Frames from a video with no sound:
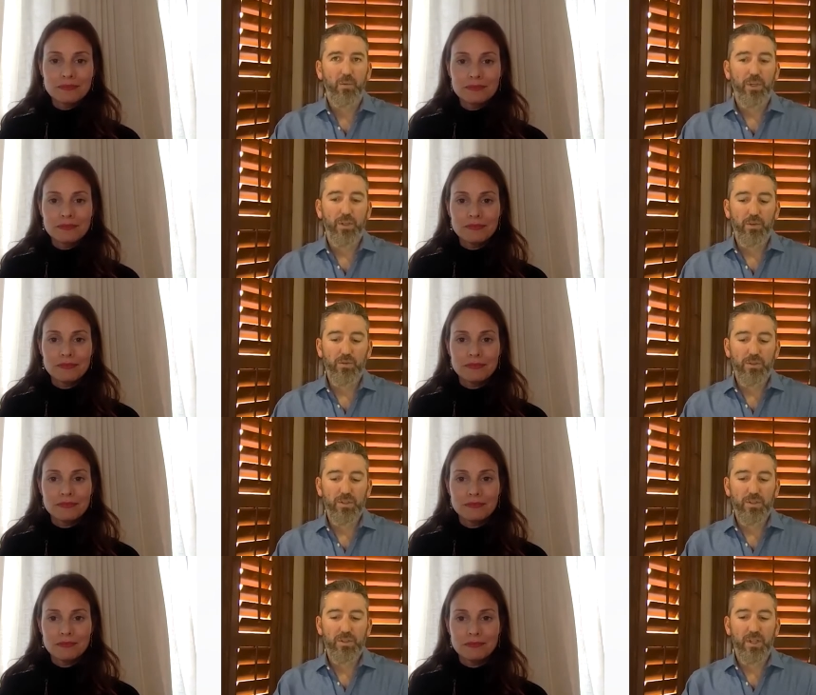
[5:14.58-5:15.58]
Speaker 1: we use
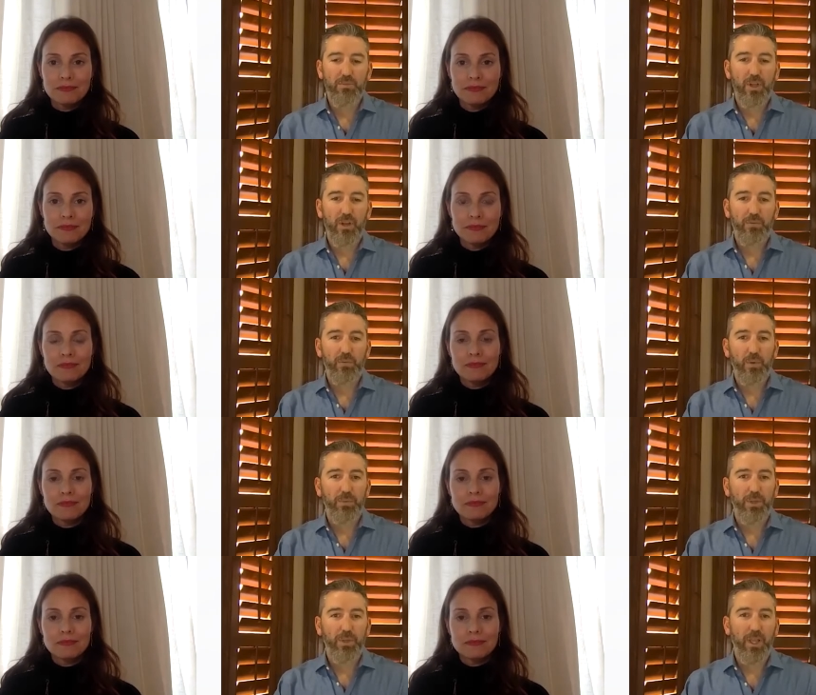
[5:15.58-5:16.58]
the same software
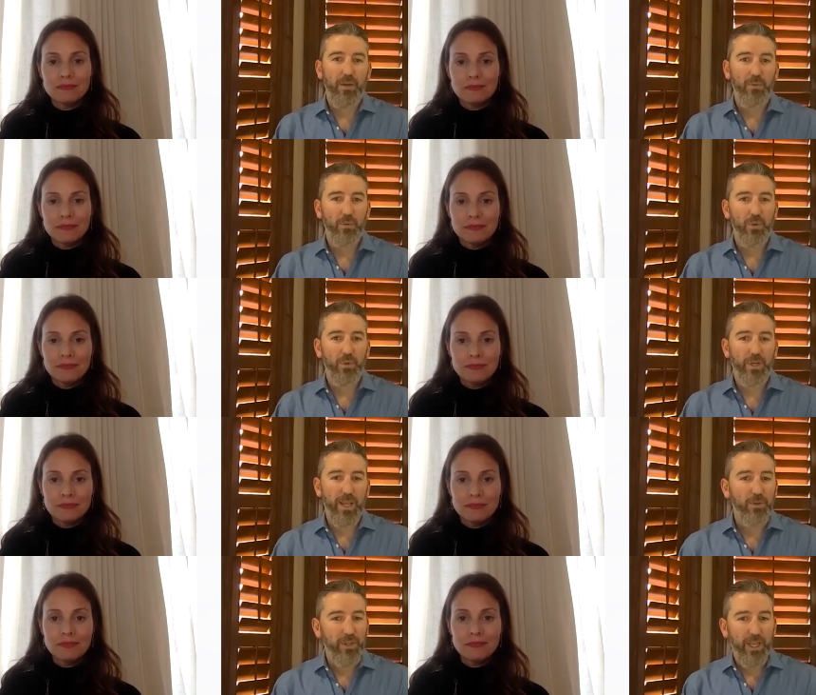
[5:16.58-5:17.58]
platform to
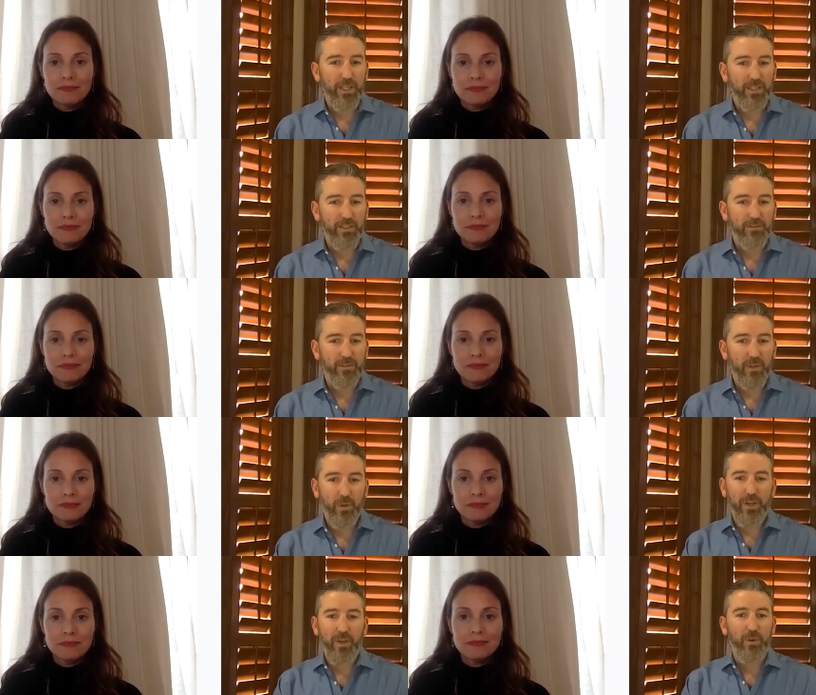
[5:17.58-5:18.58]
enable the alien
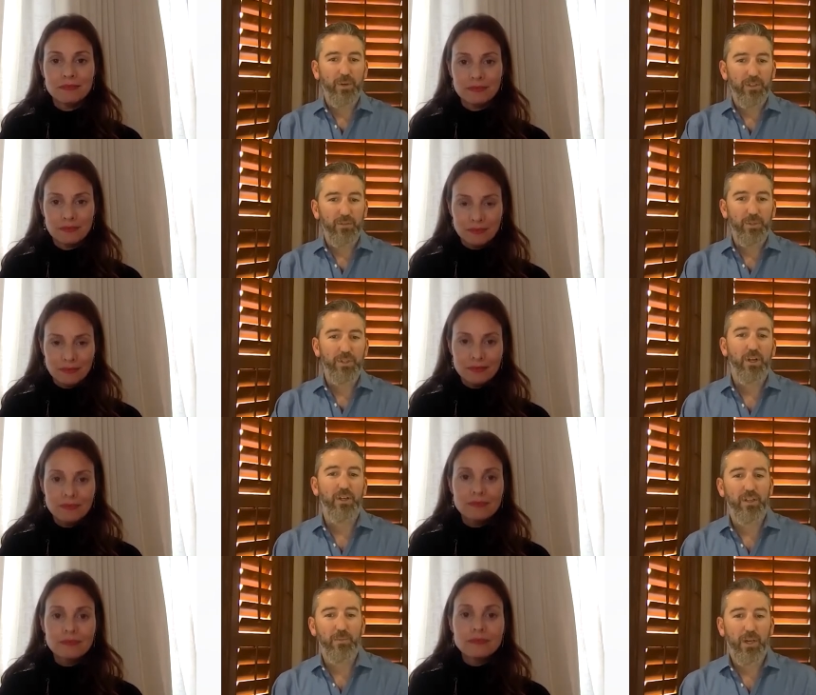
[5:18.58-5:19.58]
wave networking you've been
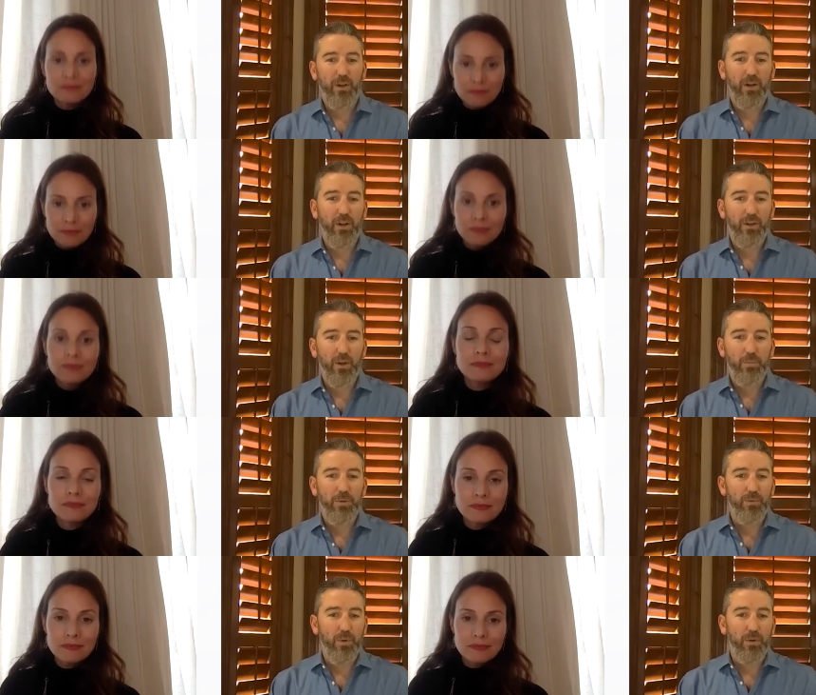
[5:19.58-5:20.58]
talking about on
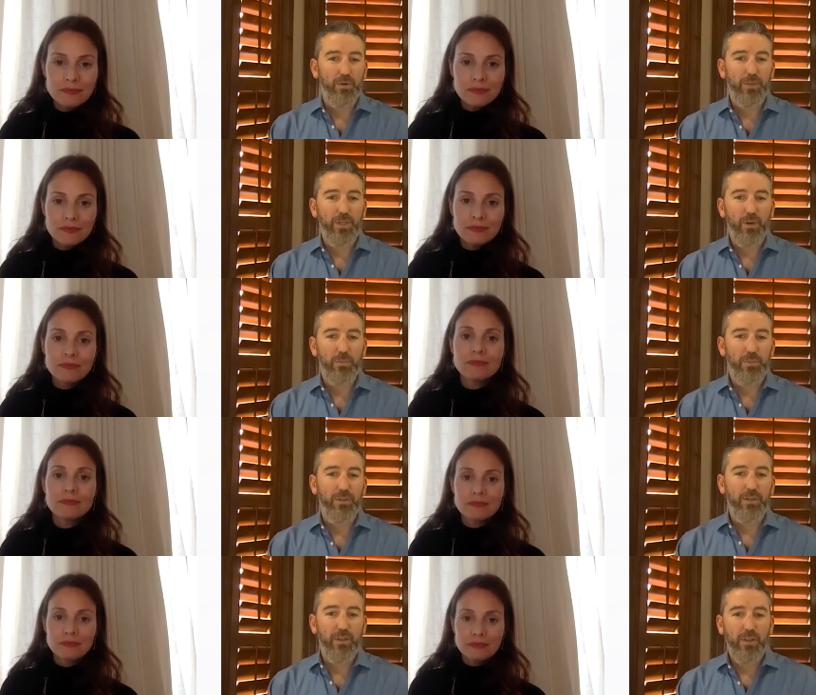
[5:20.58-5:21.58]
Open ROADM and
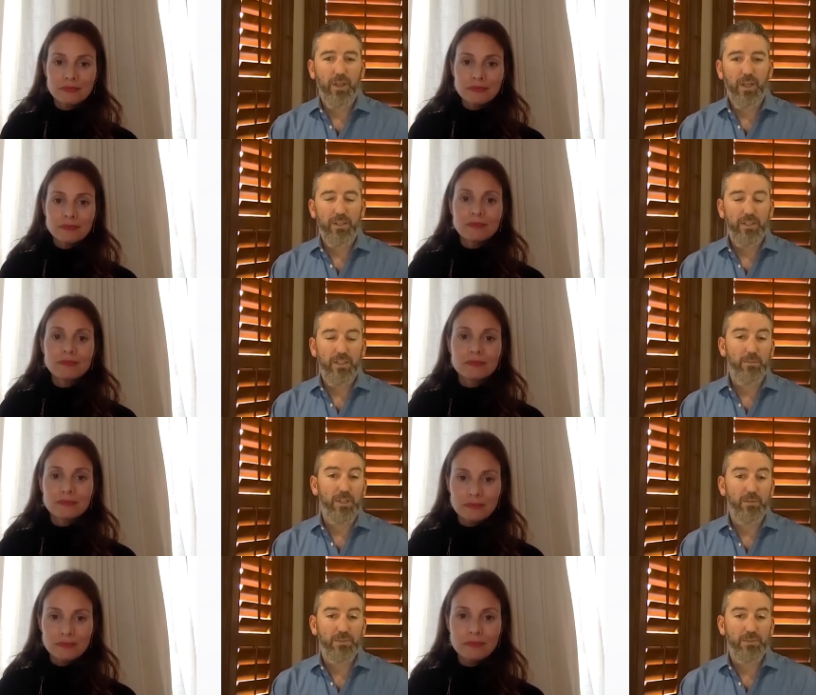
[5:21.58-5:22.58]
Open uh,
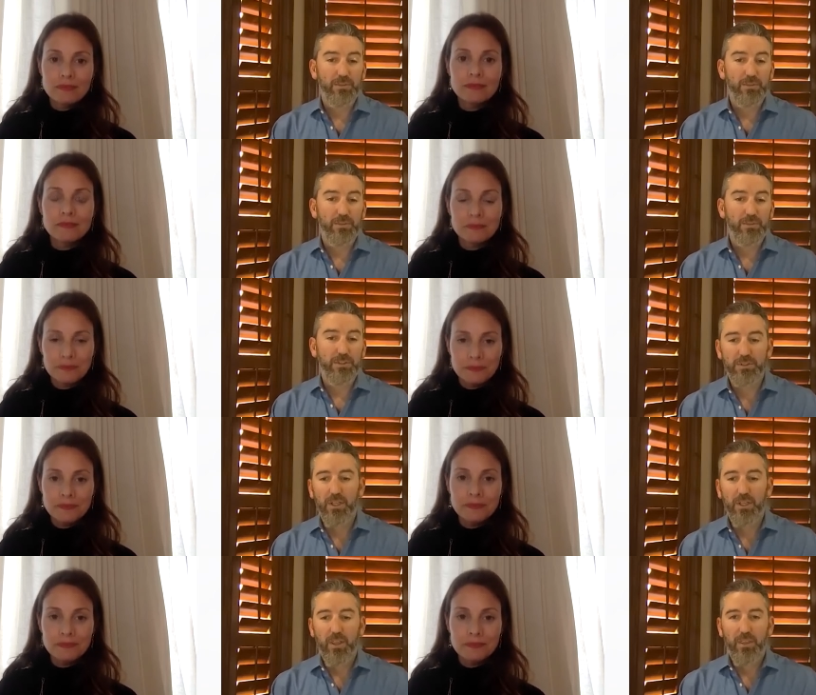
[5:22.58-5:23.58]
DWDM systems
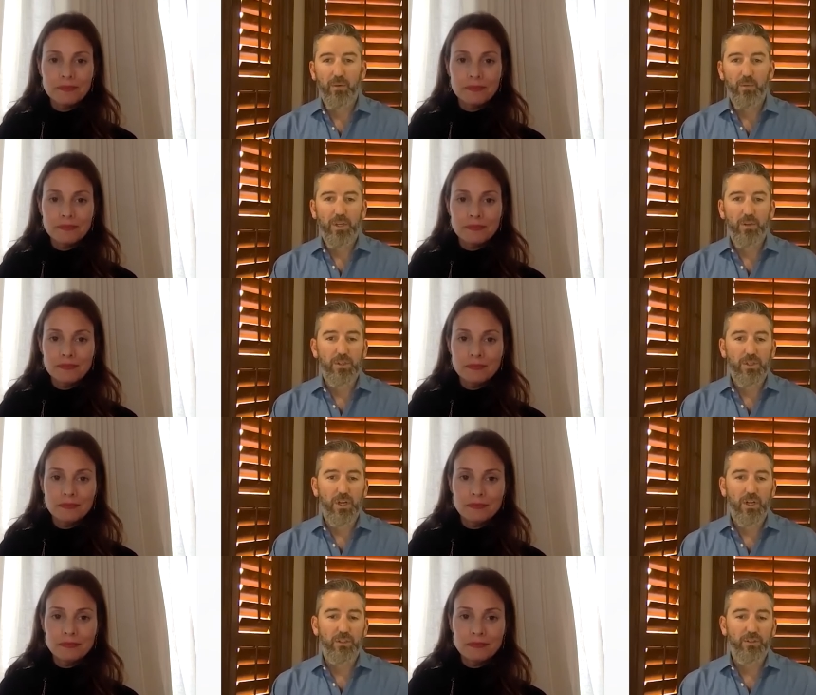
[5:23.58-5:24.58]
that we do to
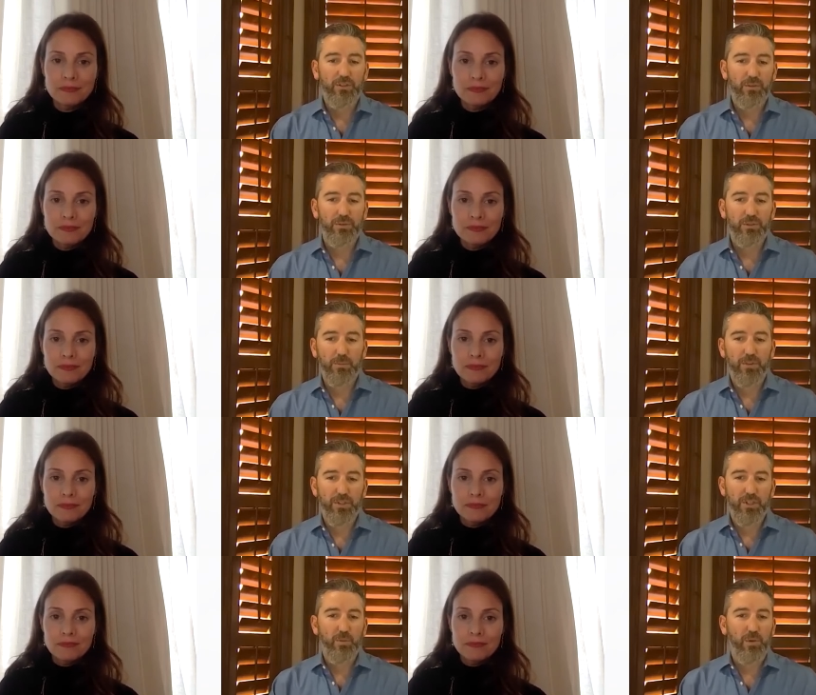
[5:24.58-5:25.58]
talk to some of
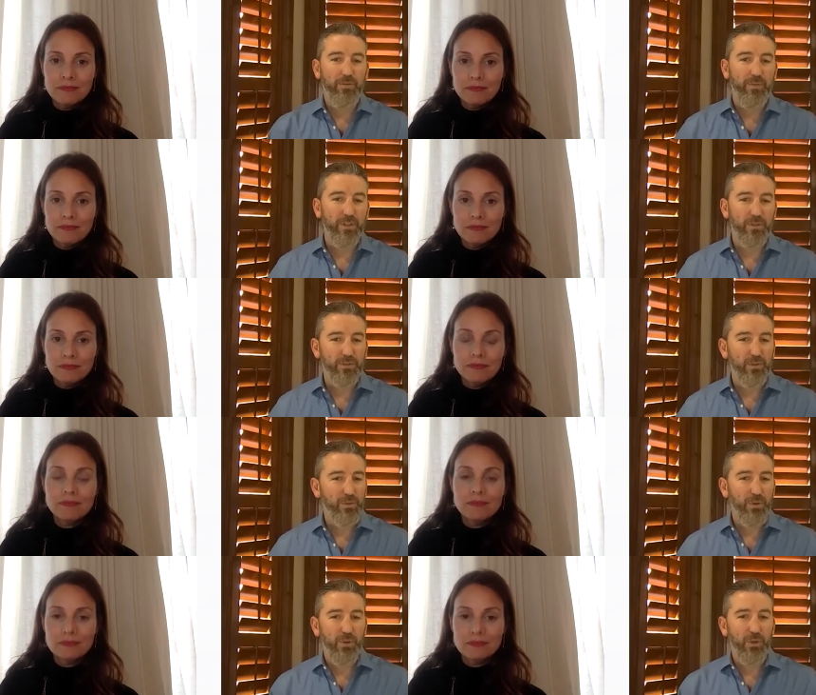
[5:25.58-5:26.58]
the tier one vendors
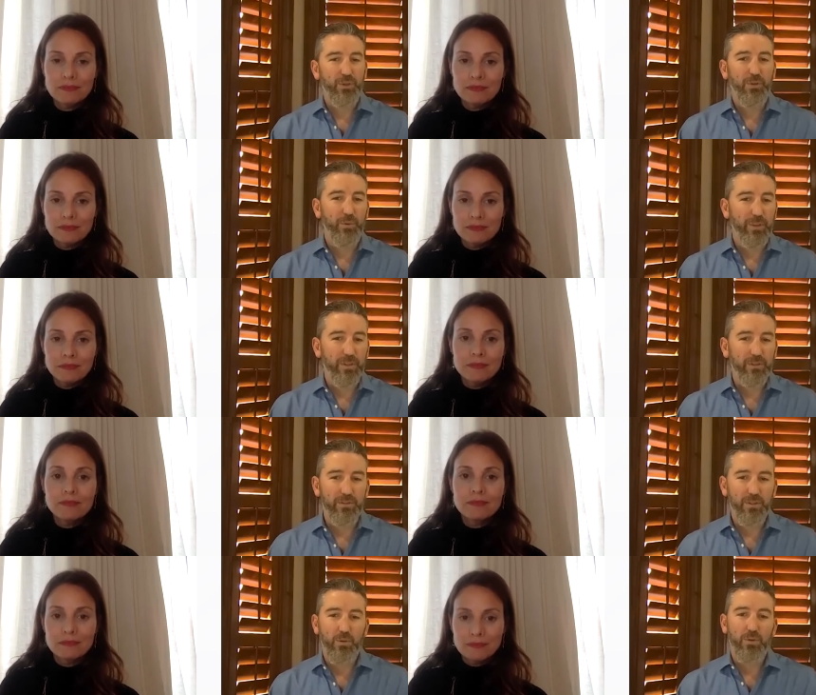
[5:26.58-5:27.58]
who are no longer with us,
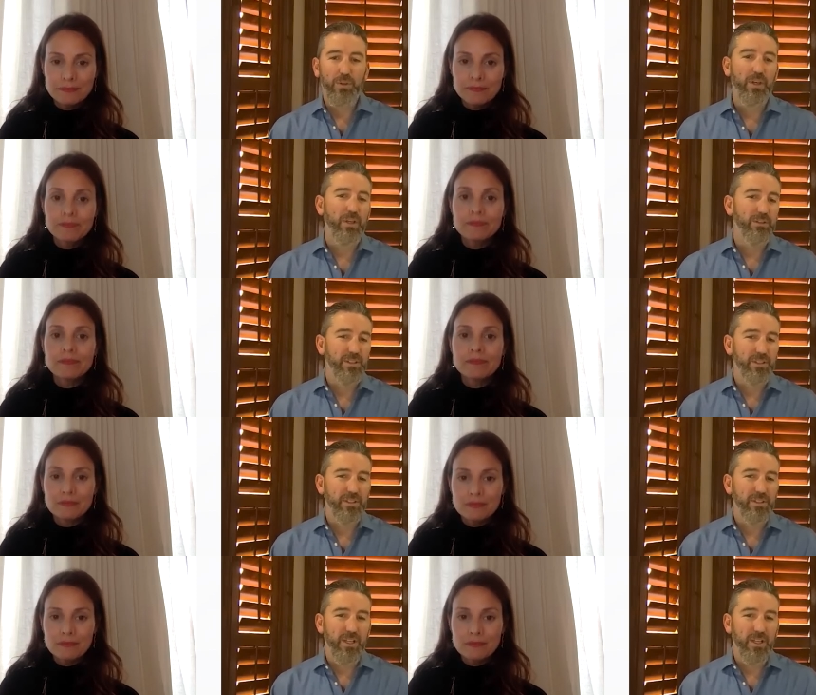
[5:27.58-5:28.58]
the Nortels, the
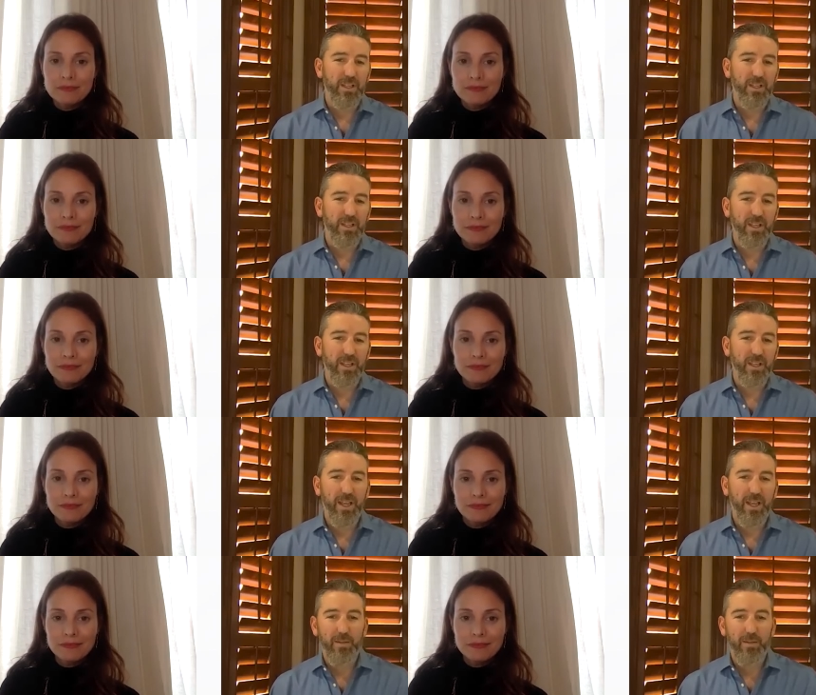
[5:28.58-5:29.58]
Tellabs, the
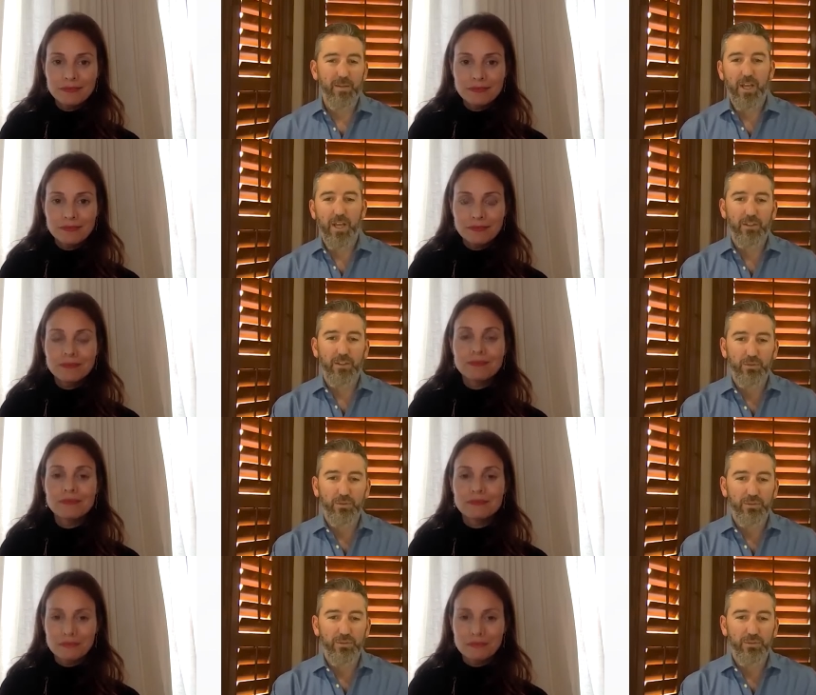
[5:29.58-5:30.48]
Alcatels, the Lucents.